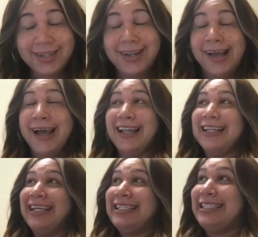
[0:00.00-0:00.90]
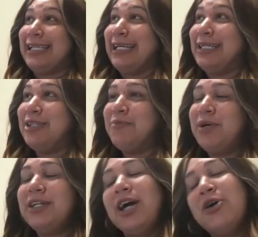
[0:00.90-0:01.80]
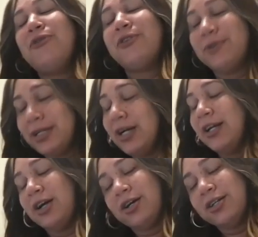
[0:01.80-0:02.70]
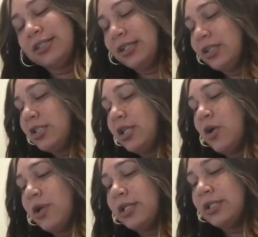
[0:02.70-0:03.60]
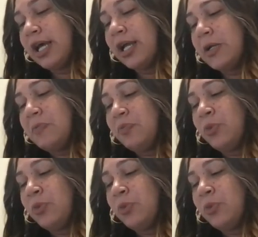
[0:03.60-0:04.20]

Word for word: It's listen, but no, for real, and on a serious note, it's like